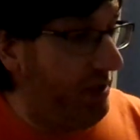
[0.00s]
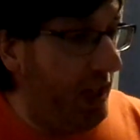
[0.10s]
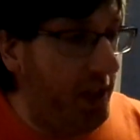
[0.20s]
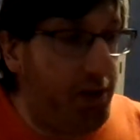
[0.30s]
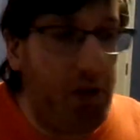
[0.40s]

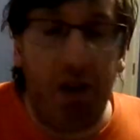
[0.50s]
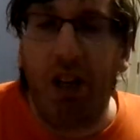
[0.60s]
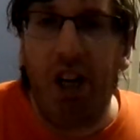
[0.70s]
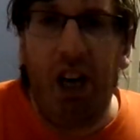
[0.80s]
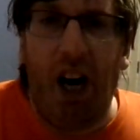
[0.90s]
And sure,
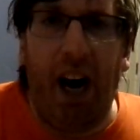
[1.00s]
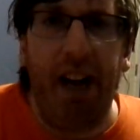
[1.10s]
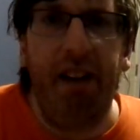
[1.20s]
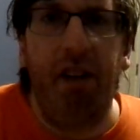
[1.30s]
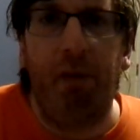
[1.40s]
I
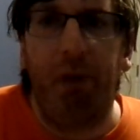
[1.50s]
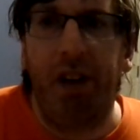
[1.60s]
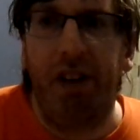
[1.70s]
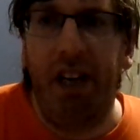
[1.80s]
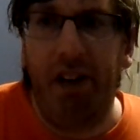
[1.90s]
didn't want
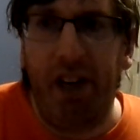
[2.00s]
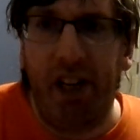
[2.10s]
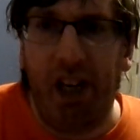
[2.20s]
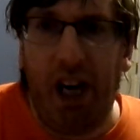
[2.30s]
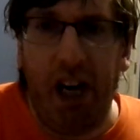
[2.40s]
to hear it.
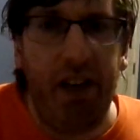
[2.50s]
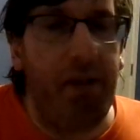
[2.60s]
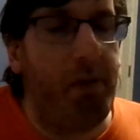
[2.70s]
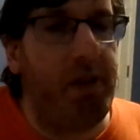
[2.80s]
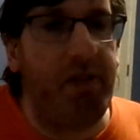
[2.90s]
I
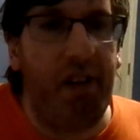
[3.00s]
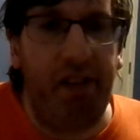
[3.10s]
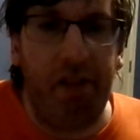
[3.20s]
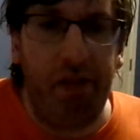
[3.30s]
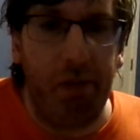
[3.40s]
didn't want to
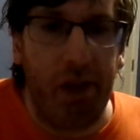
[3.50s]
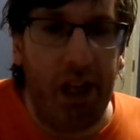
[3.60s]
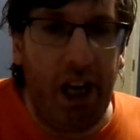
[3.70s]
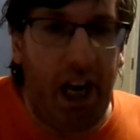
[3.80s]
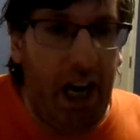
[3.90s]
listen to
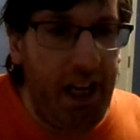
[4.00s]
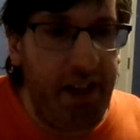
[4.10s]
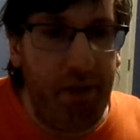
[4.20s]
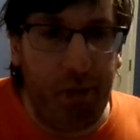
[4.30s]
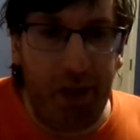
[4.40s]
it. I
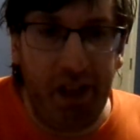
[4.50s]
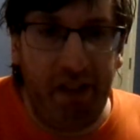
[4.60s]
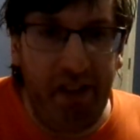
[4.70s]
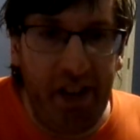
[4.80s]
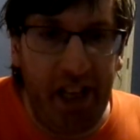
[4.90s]
didn't want to
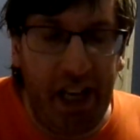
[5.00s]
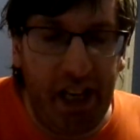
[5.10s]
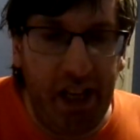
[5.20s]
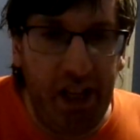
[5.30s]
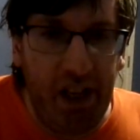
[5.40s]
see
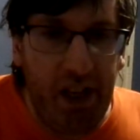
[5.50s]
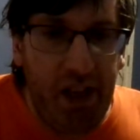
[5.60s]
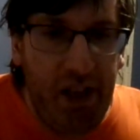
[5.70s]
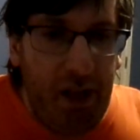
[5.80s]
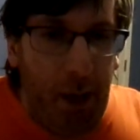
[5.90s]
that.
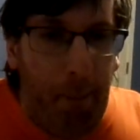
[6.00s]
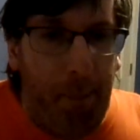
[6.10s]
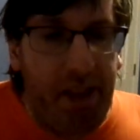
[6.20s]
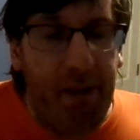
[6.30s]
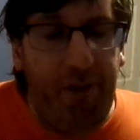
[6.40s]

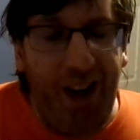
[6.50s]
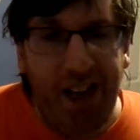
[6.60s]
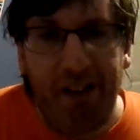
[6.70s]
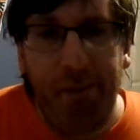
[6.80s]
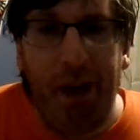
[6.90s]
But the
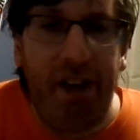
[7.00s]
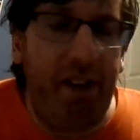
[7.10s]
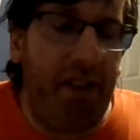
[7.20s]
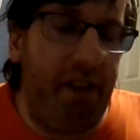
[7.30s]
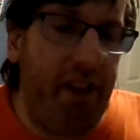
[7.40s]
fact of the matter
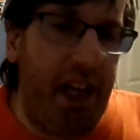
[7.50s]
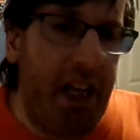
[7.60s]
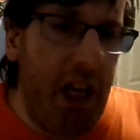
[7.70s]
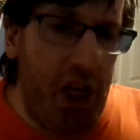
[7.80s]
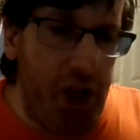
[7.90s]
is, is that
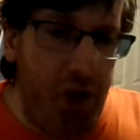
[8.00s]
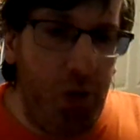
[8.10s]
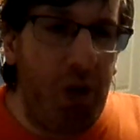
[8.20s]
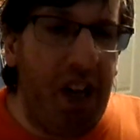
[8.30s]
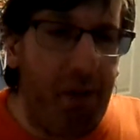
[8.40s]
you
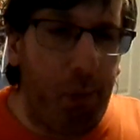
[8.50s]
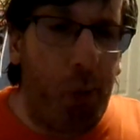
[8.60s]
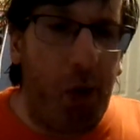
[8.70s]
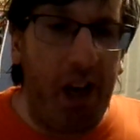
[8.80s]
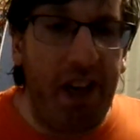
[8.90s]
guys
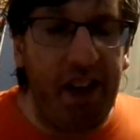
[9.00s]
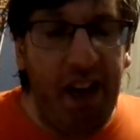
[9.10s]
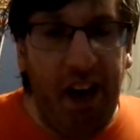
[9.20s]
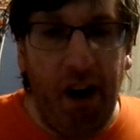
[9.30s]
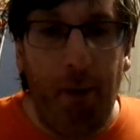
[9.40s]
wanted to
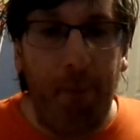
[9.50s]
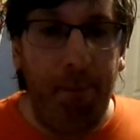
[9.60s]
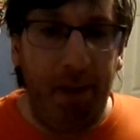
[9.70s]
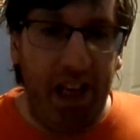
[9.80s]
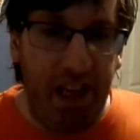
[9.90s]
help
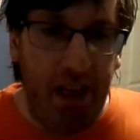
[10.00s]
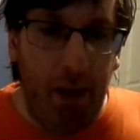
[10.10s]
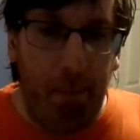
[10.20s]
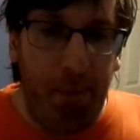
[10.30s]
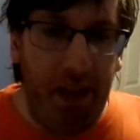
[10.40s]
me
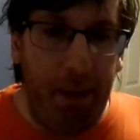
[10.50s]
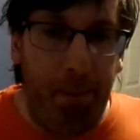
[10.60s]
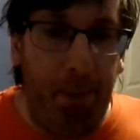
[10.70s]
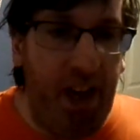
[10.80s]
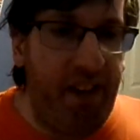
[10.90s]
be the
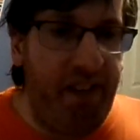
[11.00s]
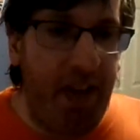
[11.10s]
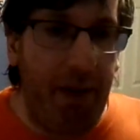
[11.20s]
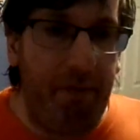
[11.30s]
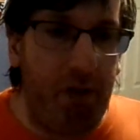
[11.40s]
best
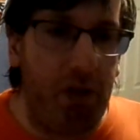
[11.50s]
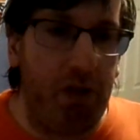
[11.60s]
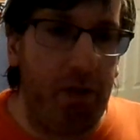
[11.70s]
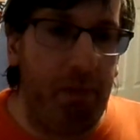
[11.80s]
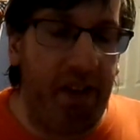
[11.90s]
damn version
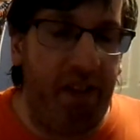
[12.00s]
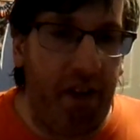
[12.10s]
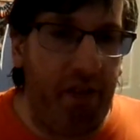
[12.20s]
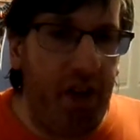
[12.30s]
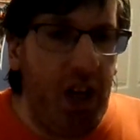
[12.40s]
of
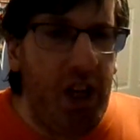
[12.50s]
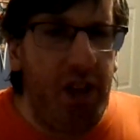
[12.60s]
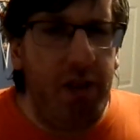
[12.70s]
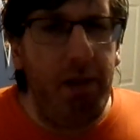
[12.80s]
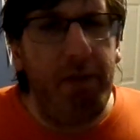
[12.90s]
myself.
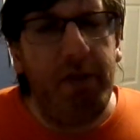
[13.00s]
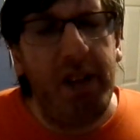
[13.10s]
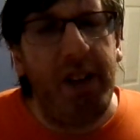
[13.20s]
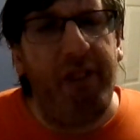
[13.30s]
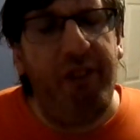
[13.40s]
You've
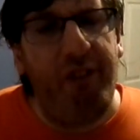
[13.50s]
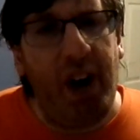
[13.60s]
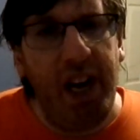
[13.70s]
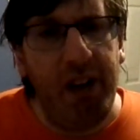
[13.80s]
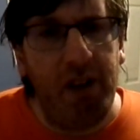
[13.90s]
lit a
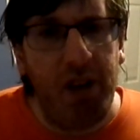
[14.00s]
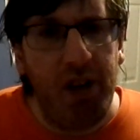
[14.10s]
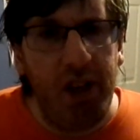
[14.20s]
fire